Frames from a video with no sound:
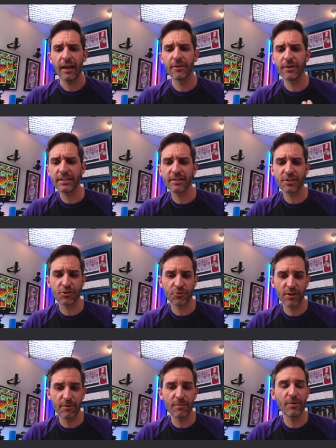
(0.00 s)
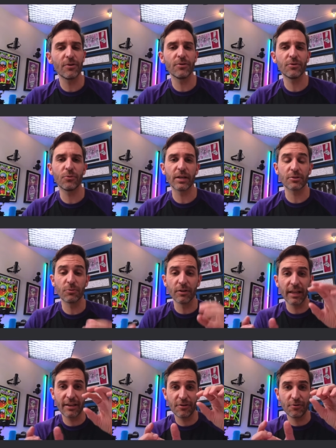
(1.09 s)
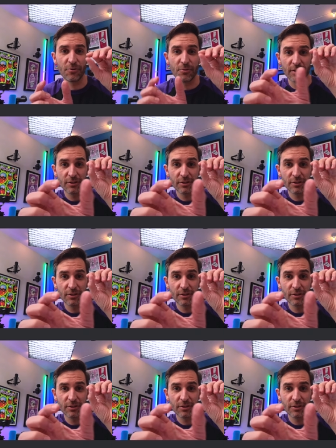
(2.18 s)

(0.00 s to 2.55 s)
And there is a streamer mode, which will let you